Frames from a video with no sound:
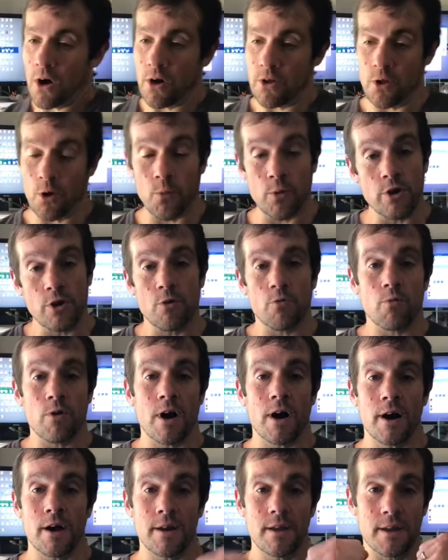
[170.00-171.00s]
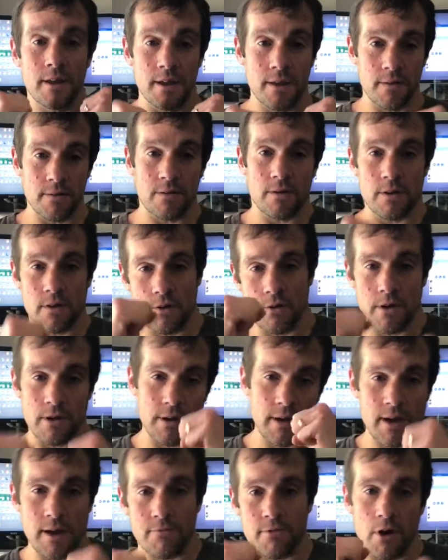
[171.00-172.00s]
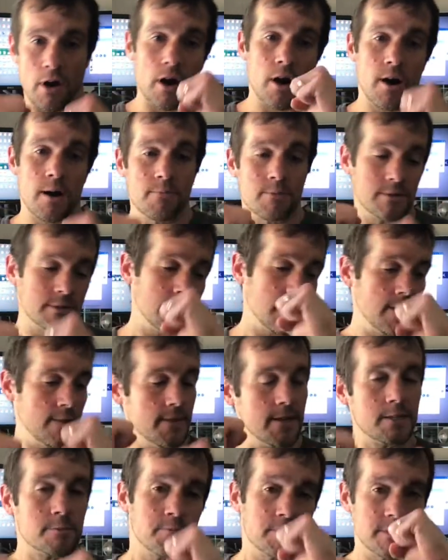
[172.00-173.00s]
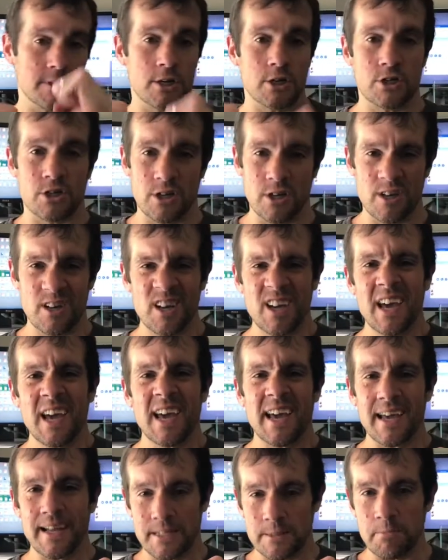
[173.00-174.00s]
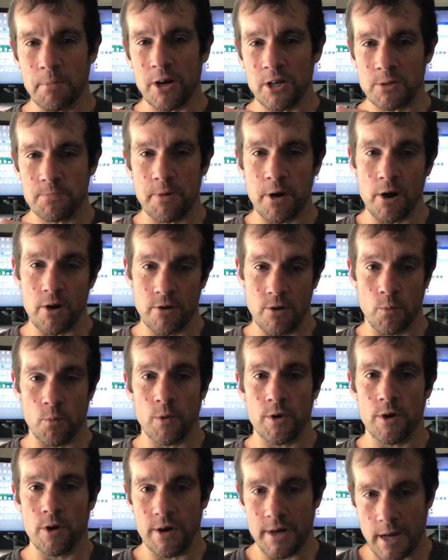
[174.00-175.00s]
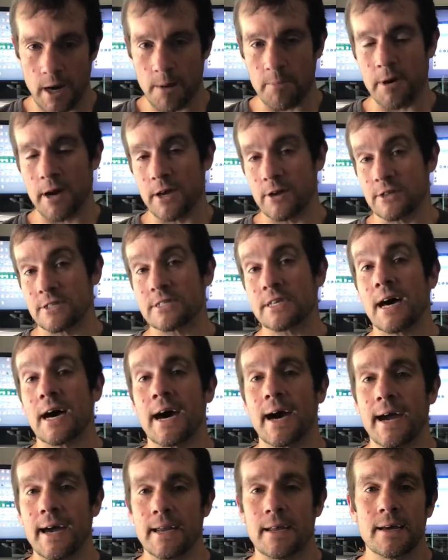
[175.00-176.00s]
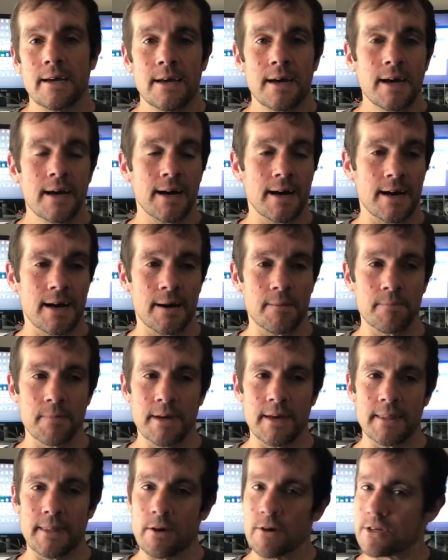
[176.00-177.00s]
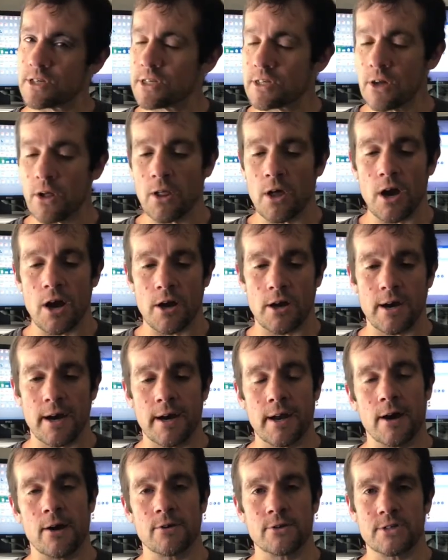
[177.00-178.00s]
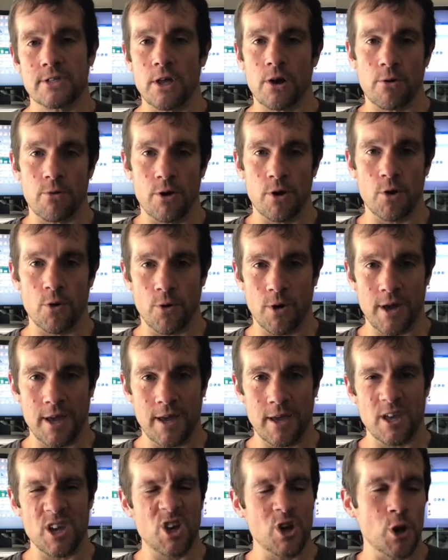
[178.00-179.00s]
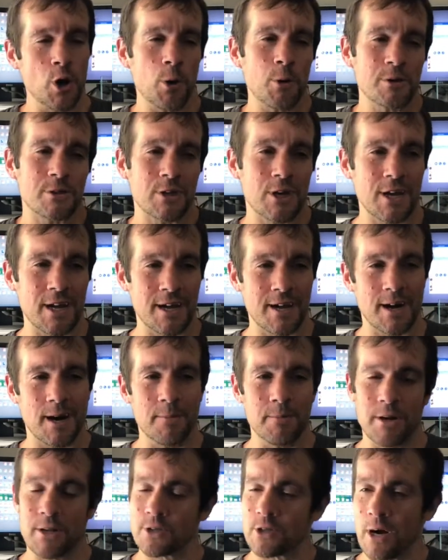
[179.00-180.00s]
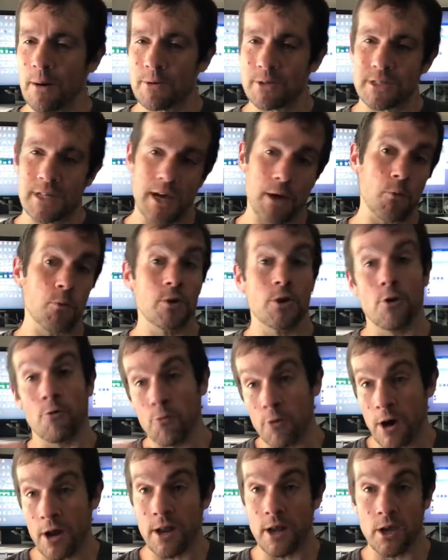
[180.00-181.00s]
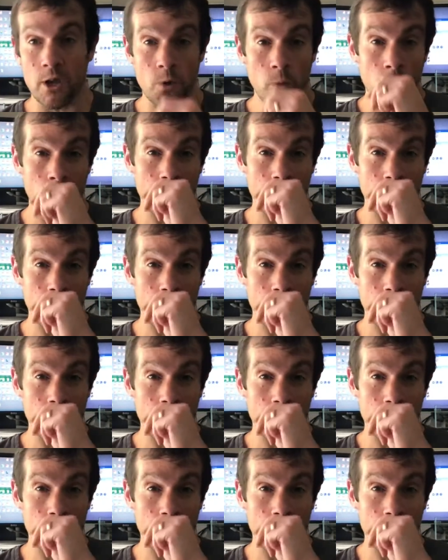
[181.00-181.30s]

Although when you run, you have your arms in this position, it's much better than when they're down by your side. There still are cutouts that are annoying. You know it's gonna come, and it's almost like when you're running, you